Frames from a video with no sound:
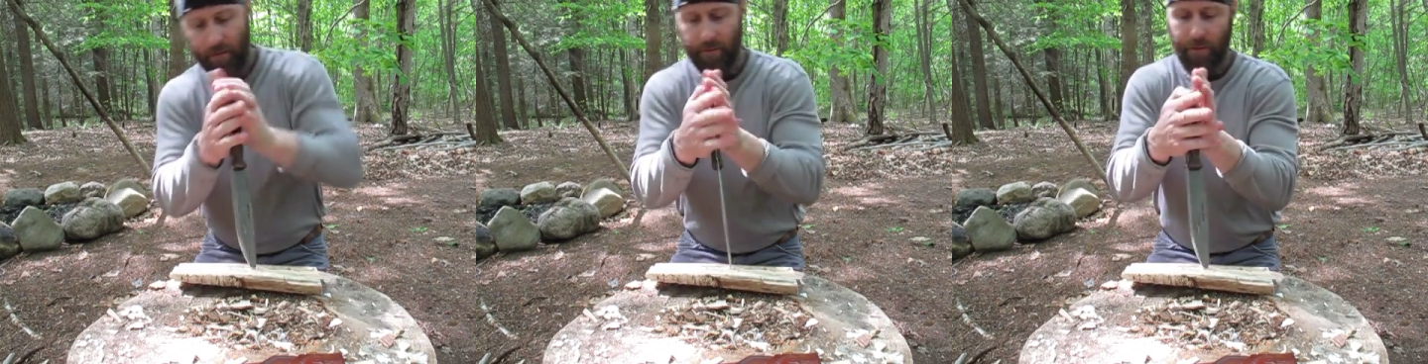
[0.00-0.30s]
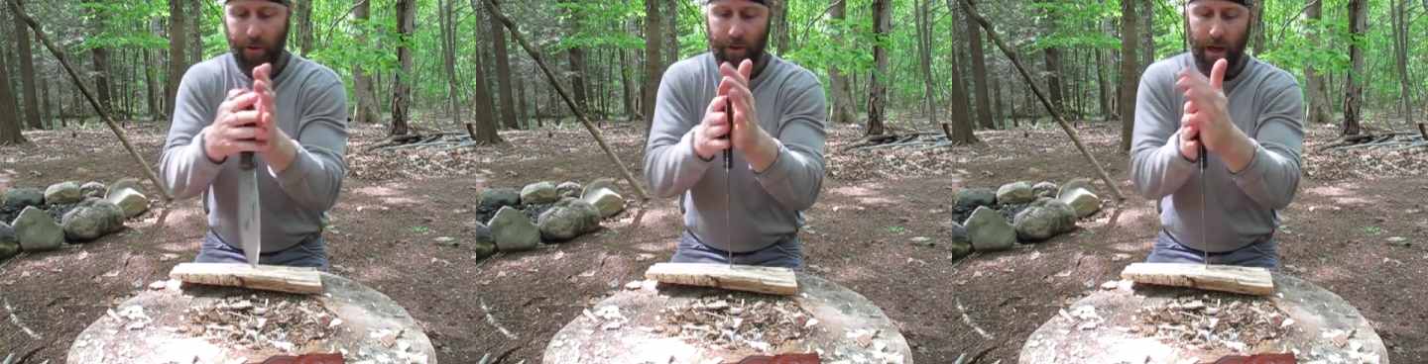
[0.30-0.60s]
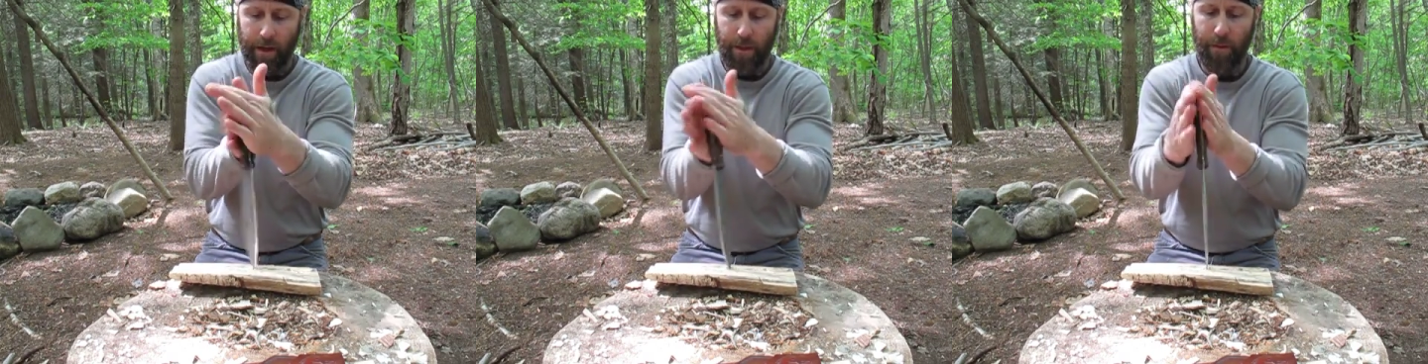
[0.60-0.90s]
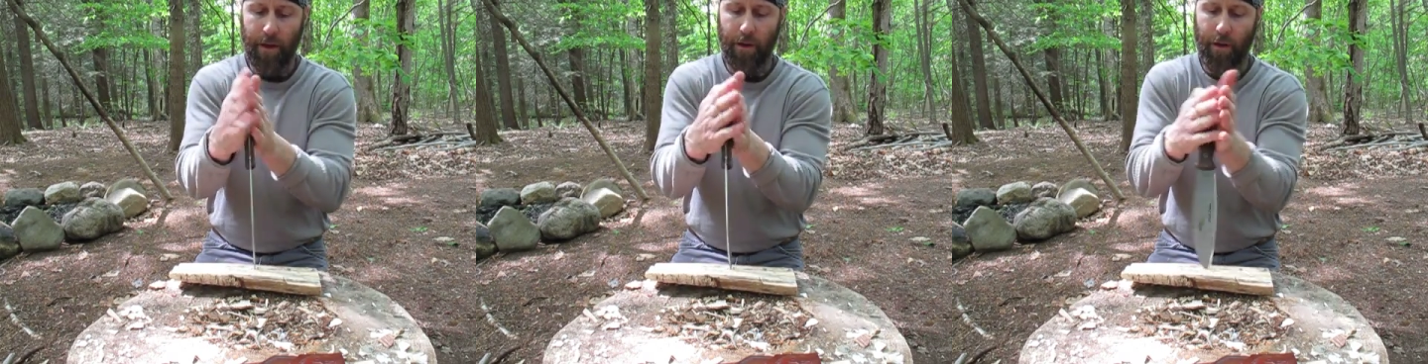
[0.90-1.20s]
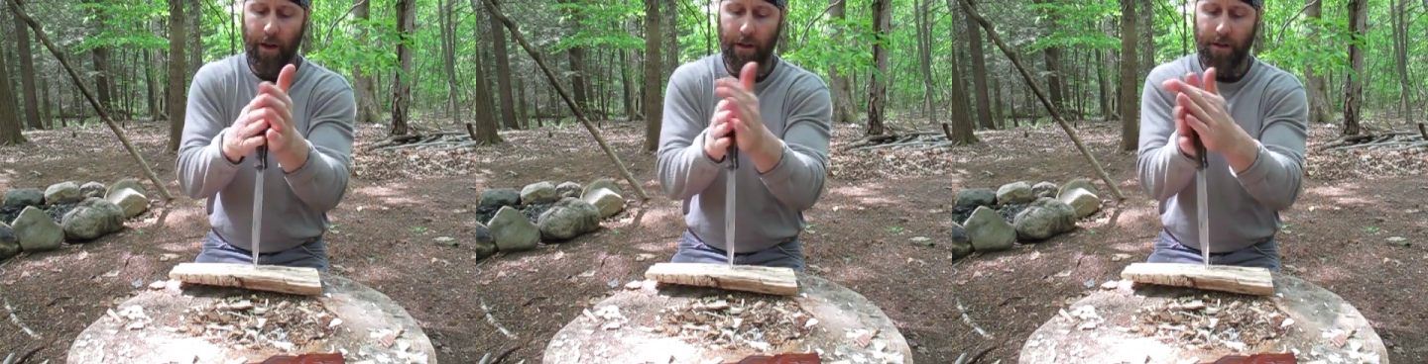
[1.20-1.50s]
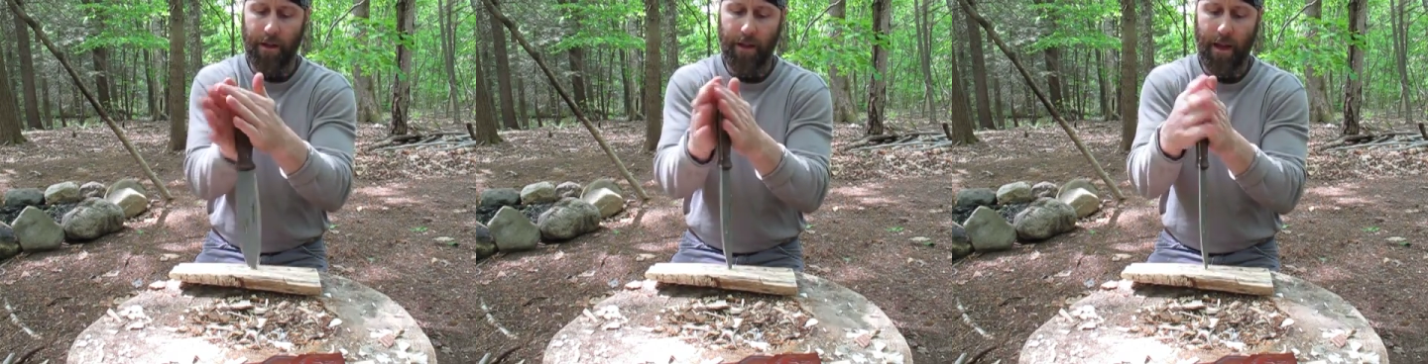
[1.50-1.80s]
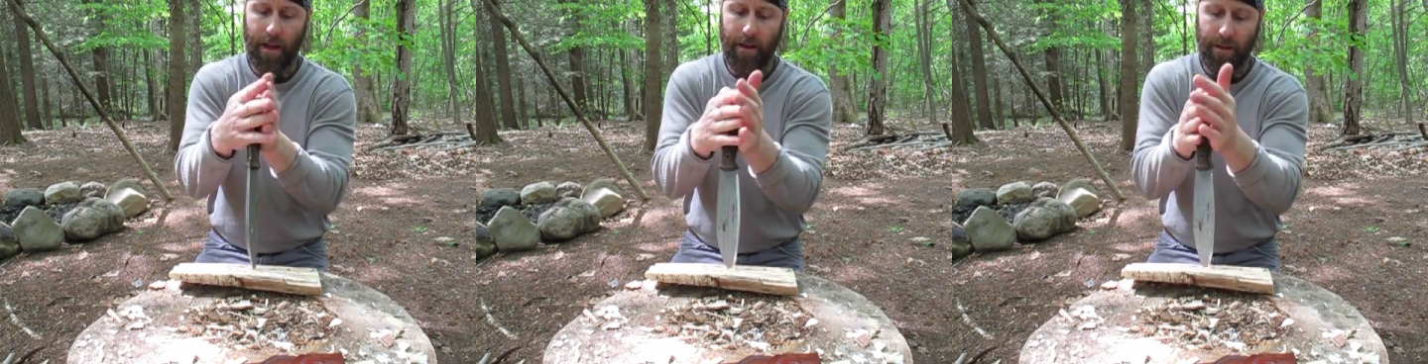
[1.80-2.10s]
You can kind of spin it in your hands like
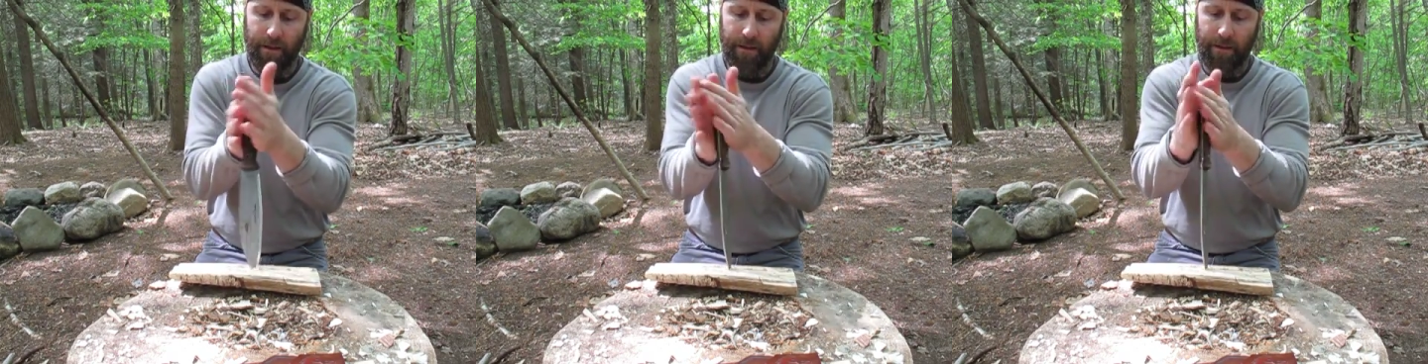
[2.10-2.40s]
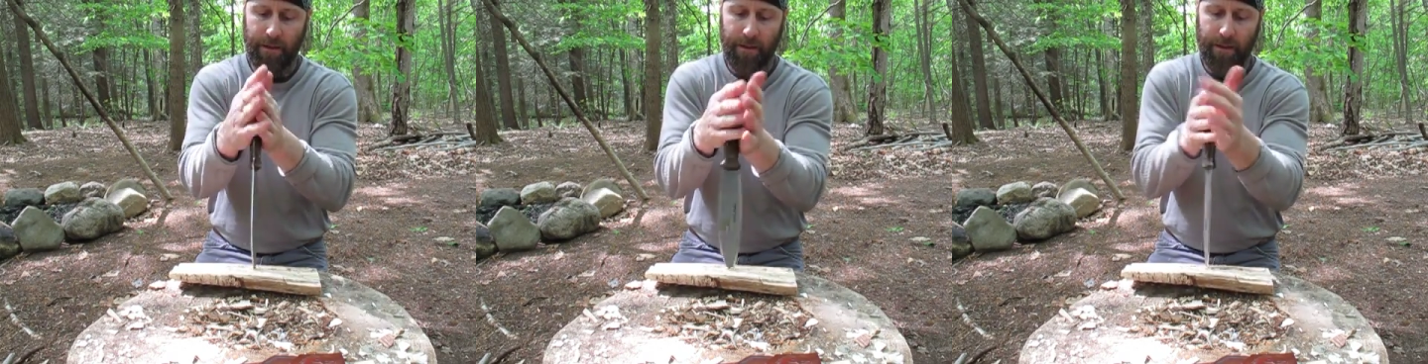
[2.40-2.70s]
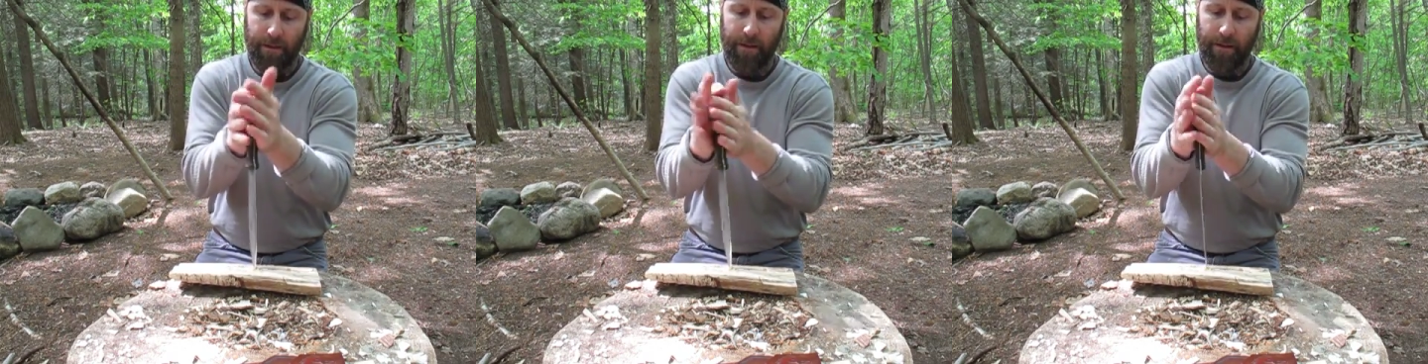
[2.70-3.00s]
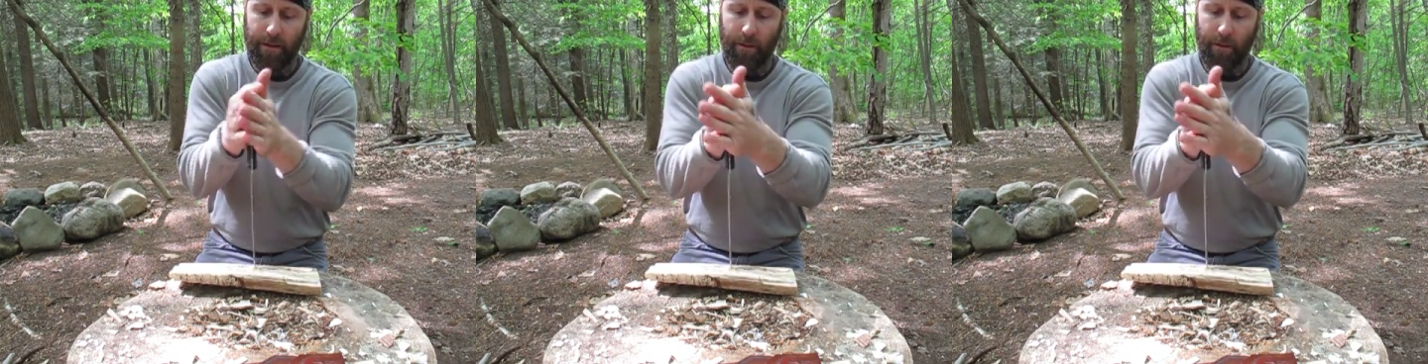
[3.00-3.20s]
that, a little